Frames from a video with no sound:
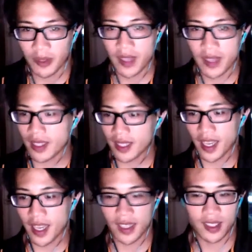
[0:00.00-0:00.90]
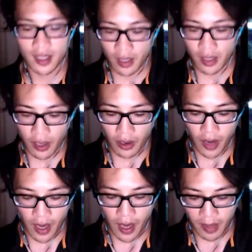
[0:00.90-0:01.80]
In this case, you know,
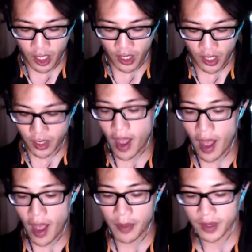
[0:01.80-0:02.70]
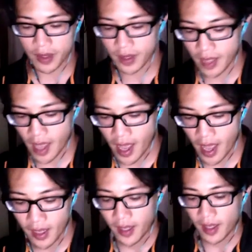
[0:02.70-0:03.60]
it just so happens that
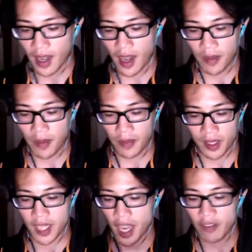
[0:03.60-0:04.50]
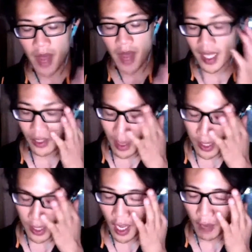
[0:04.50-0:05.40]
the dive master that
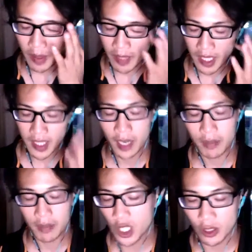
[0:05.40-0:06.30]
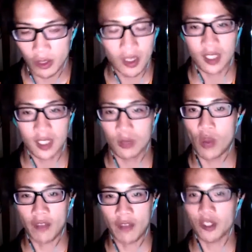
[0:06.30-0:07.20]
was helping me set up the shoot, his
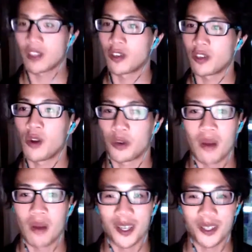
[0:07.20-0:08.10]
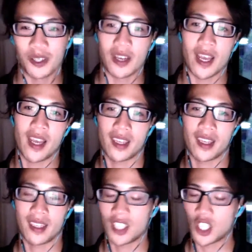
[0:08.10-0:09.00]
wife was an underwater model,
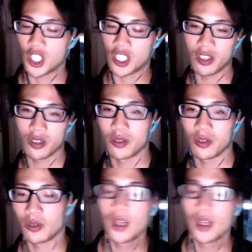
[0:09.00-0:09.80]
and she knew